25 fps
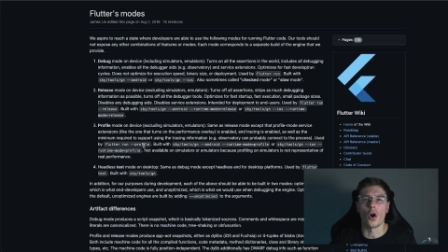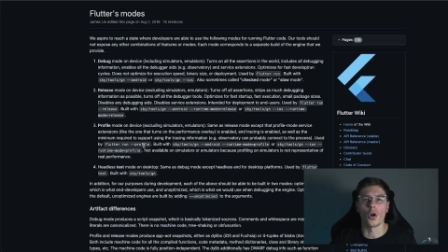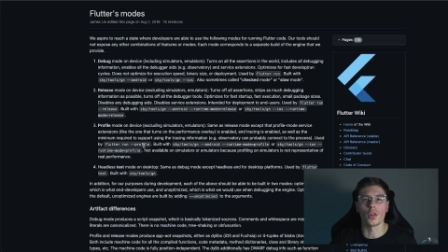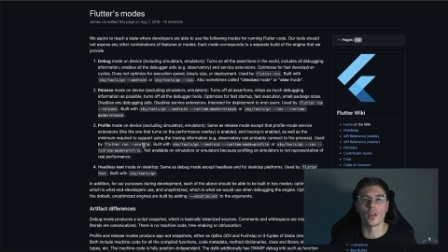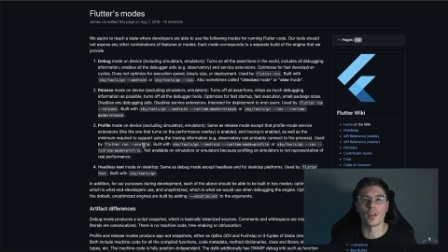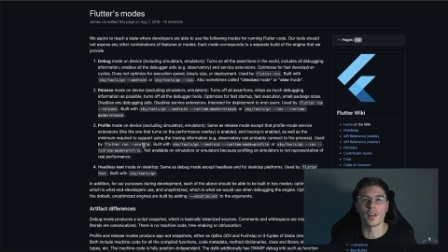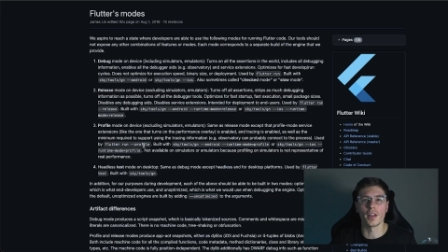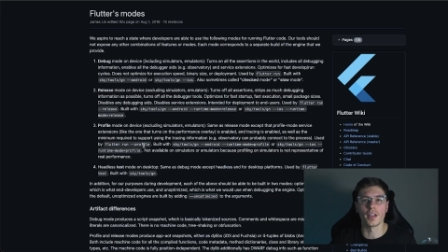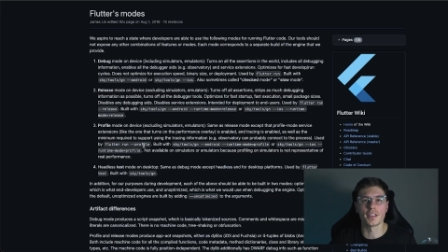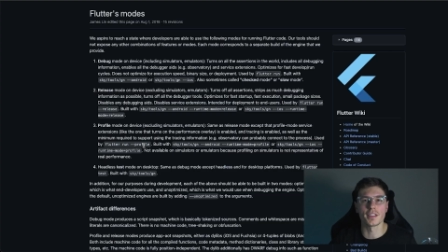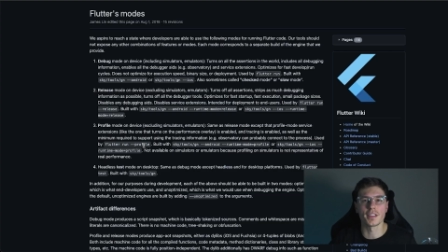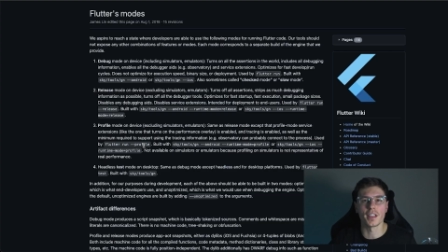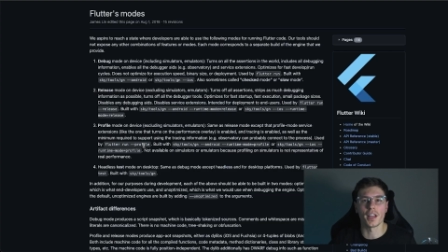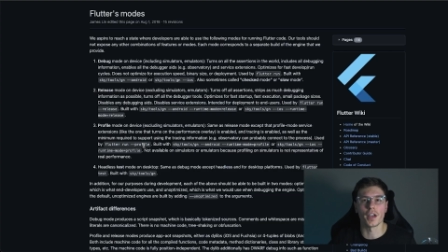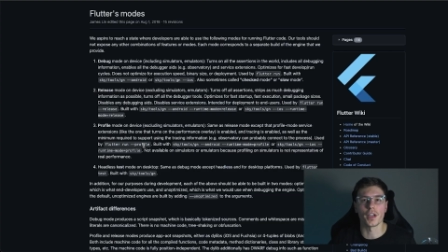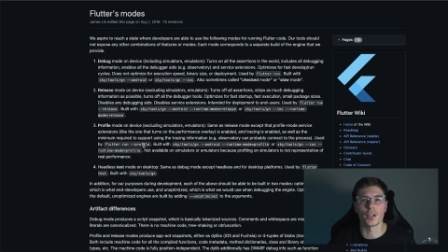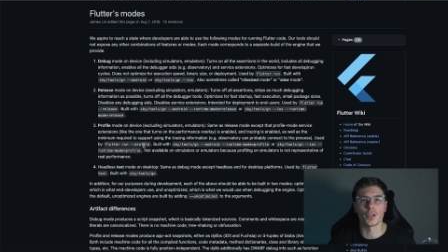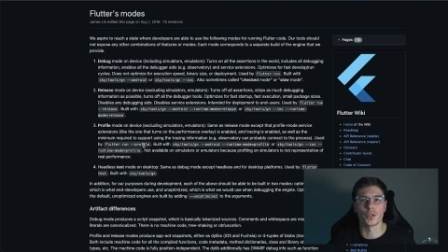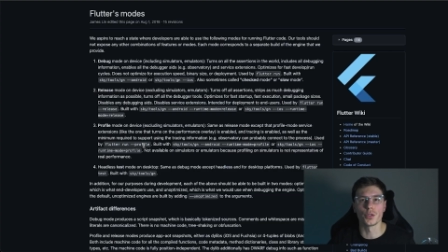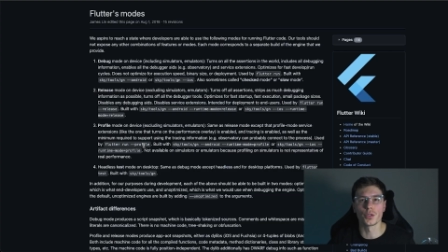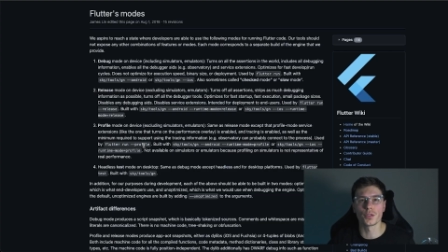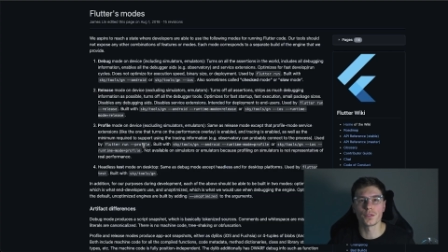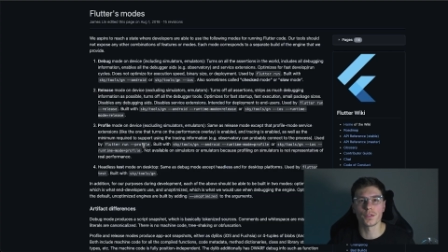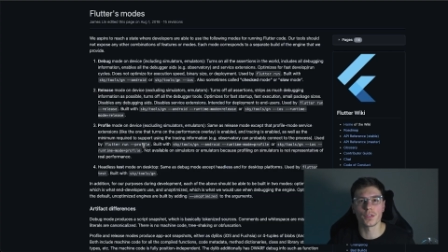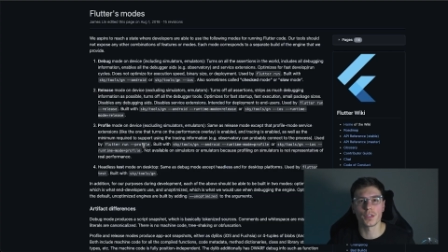All the links that I
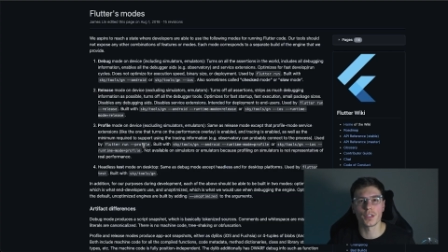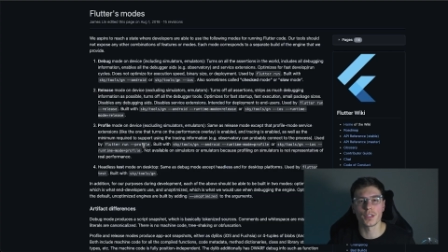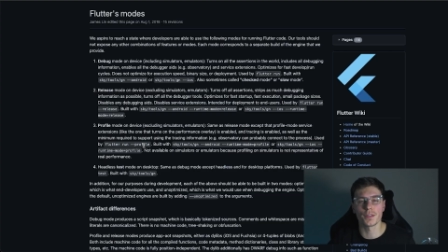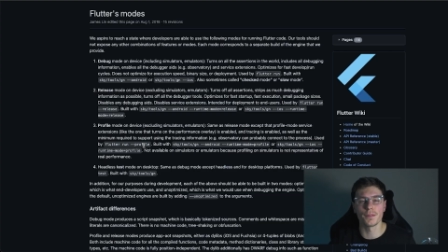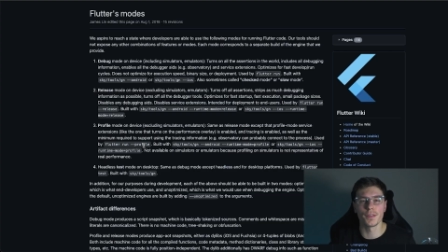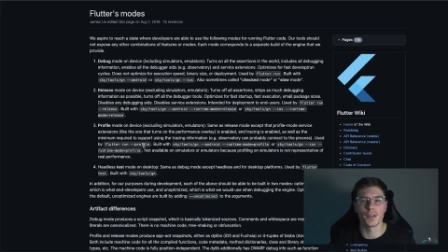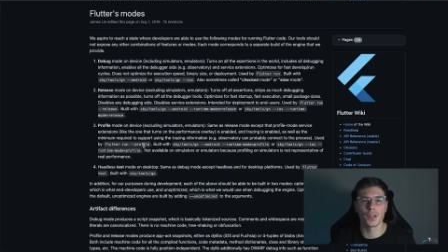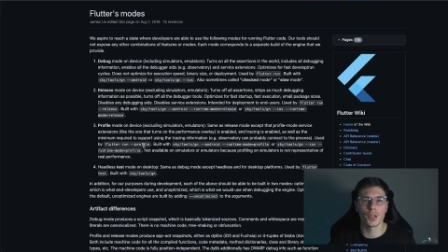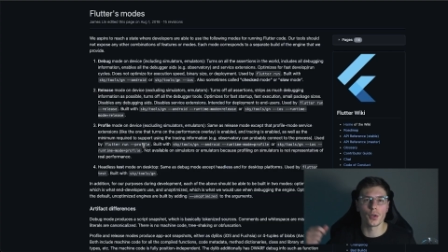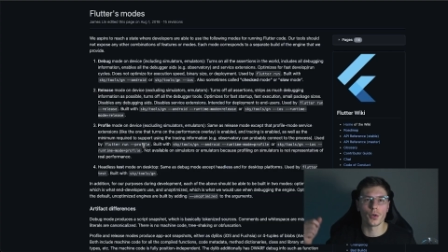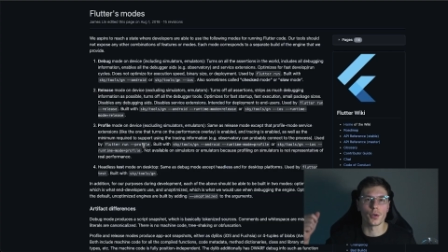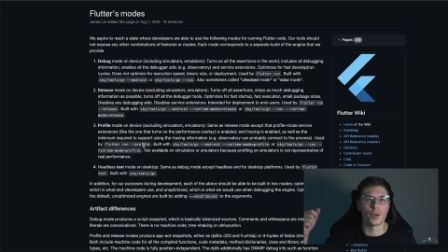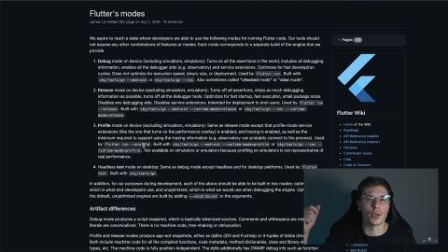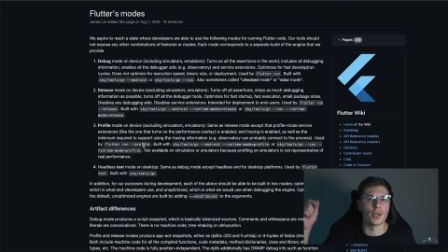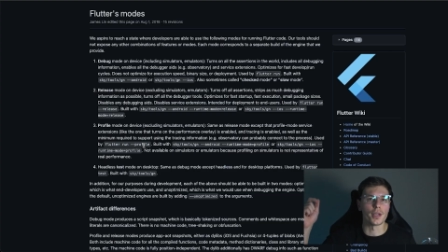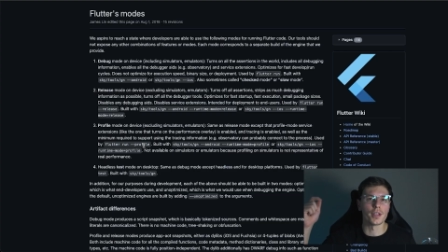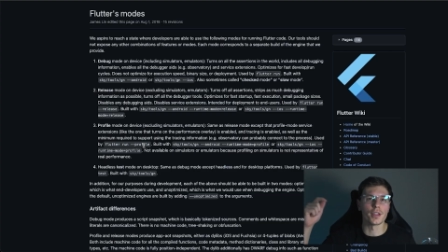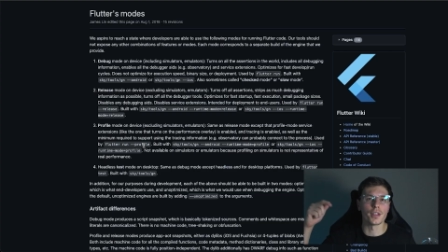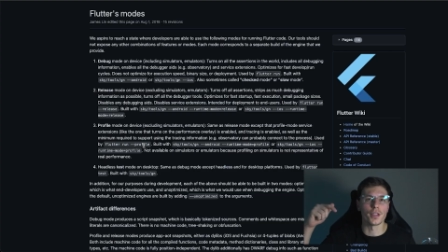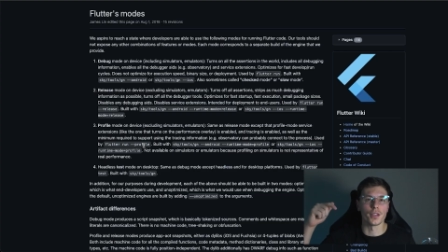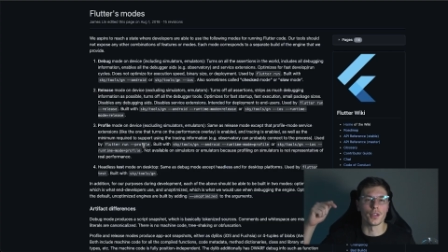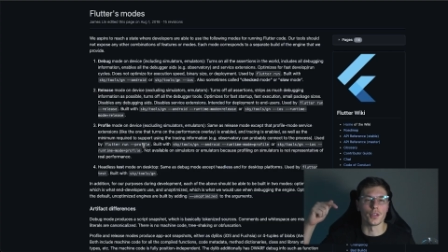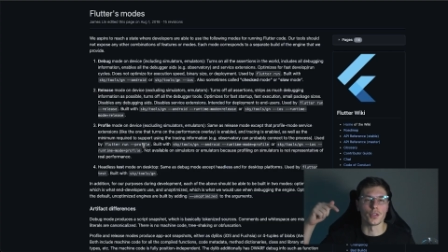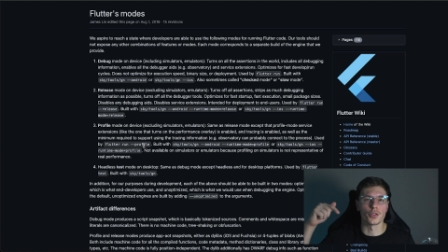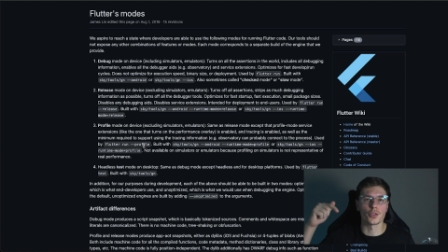use for this video are in
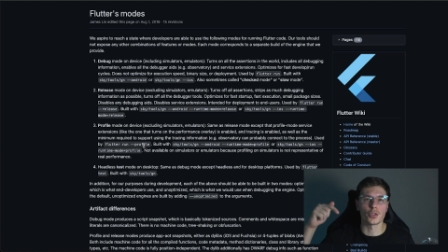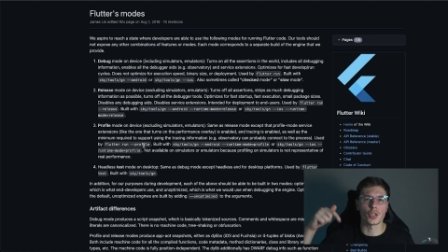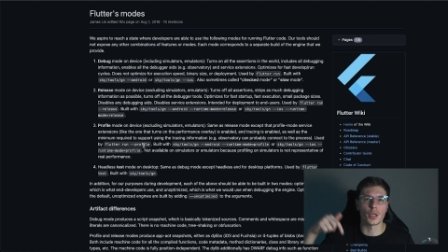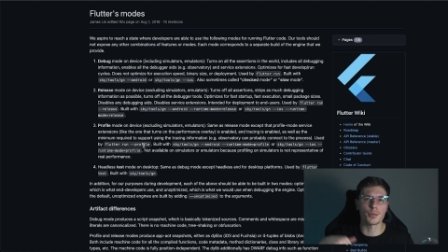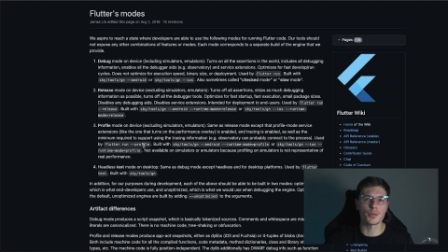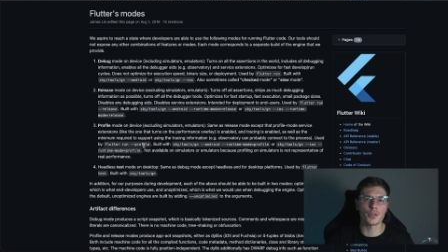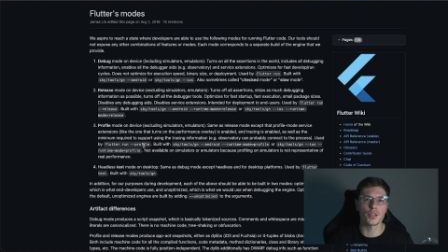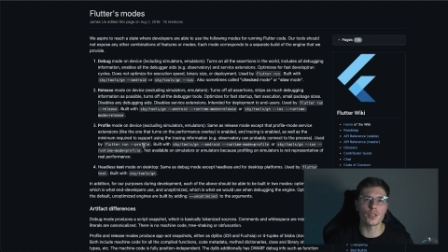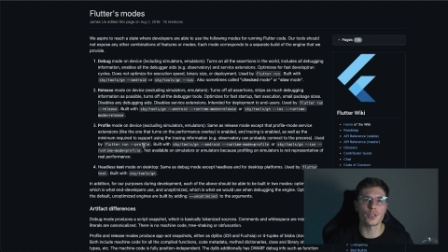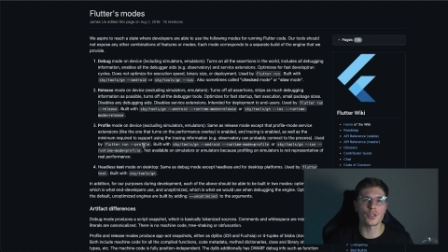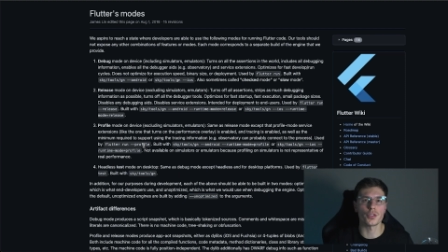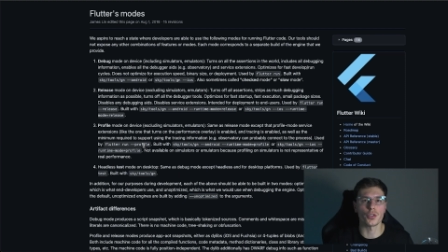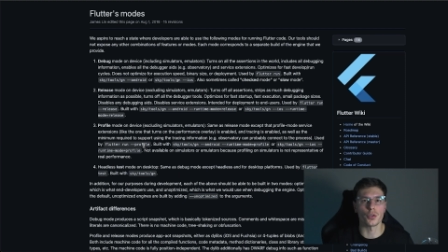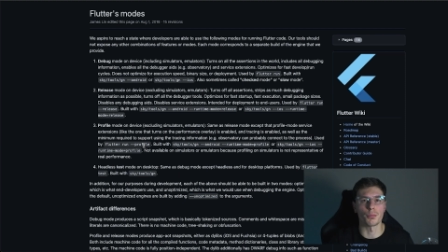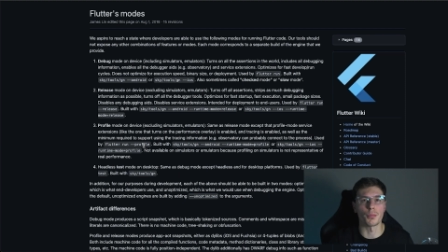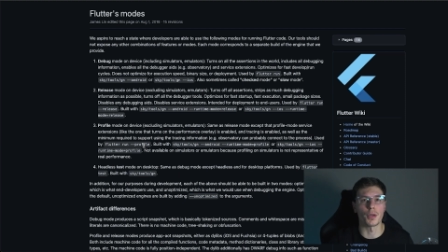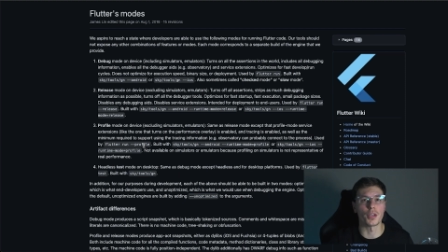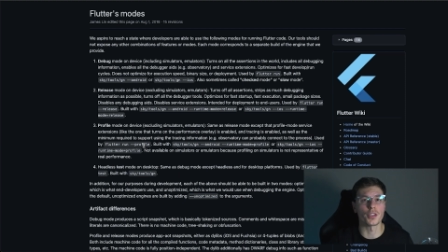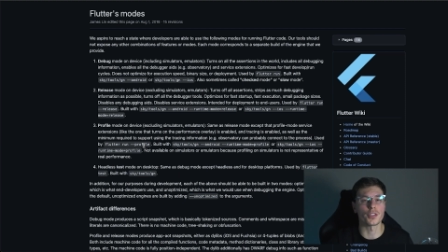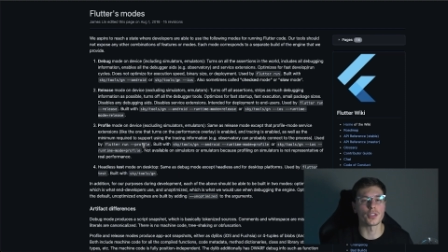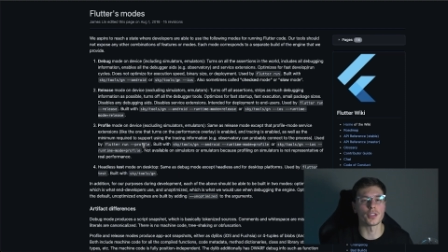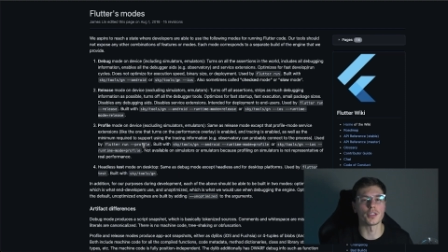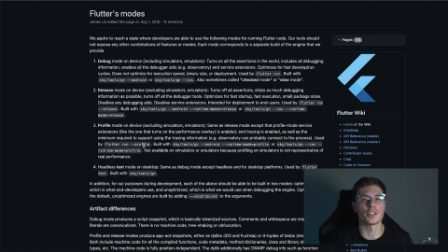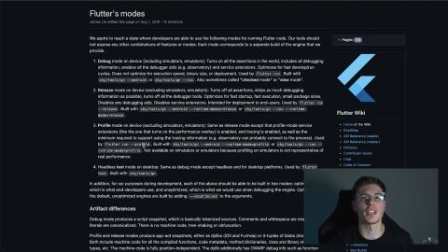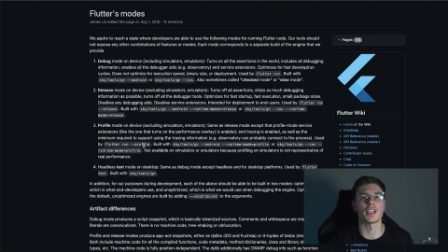the description, so make
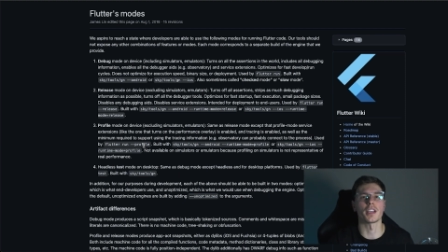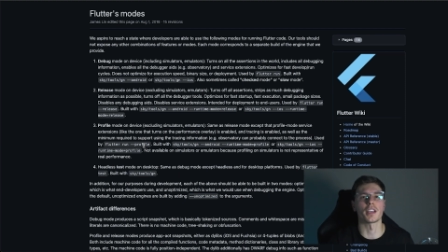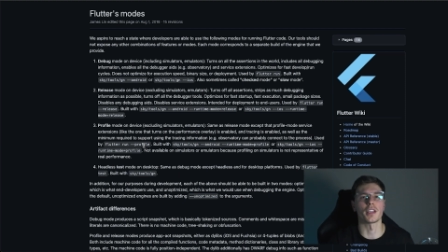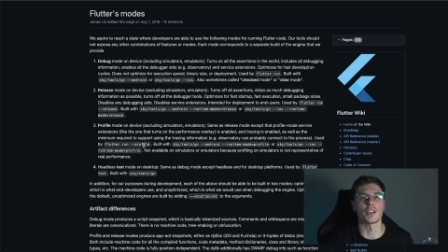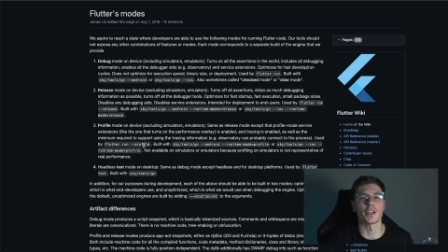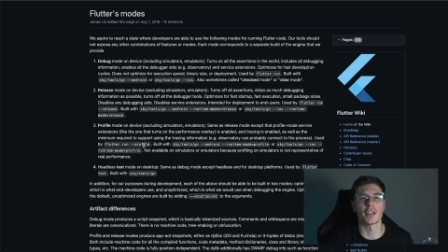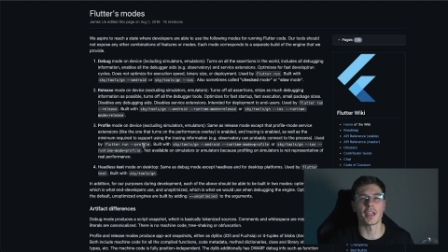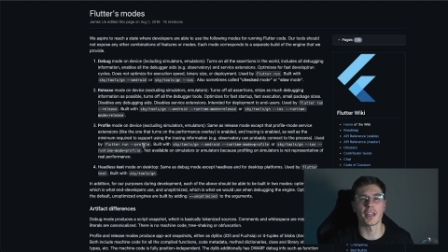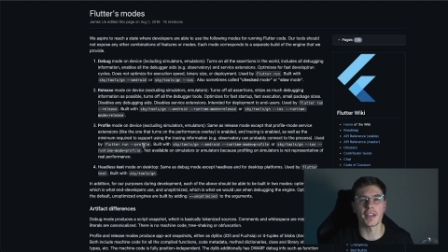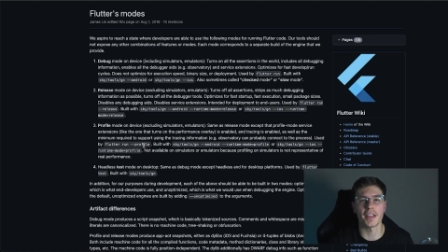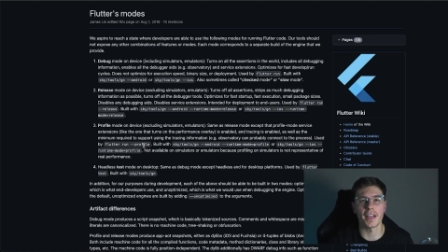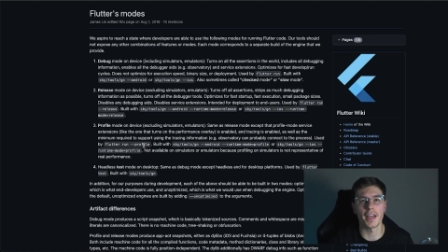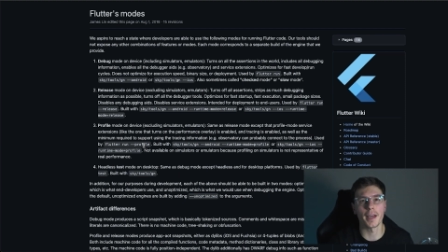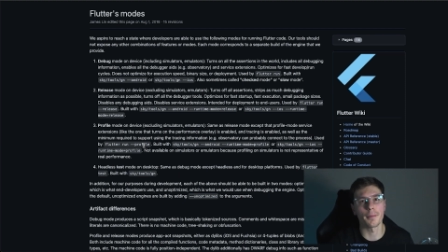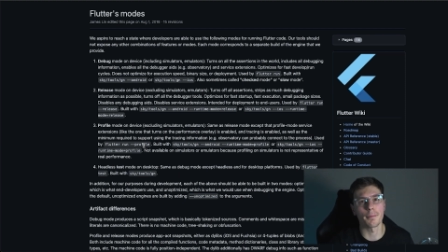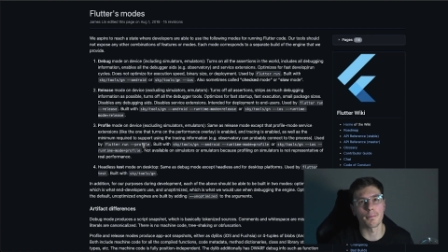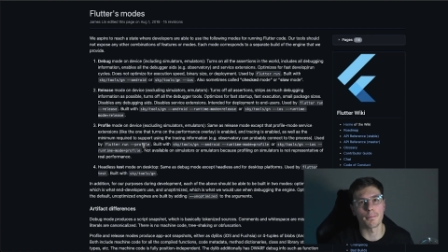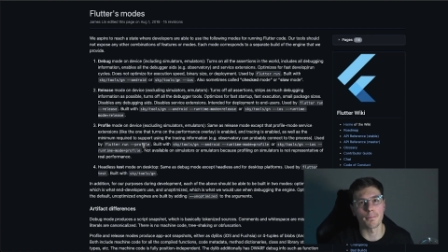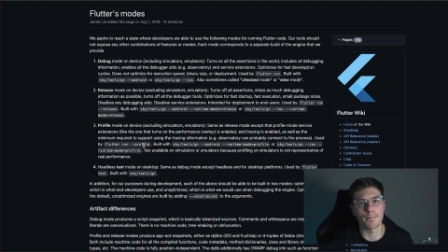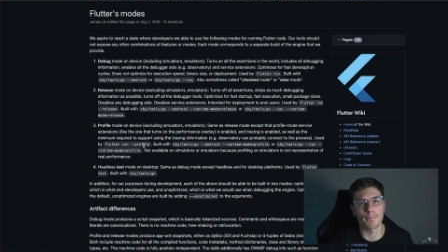sure to take a look at that.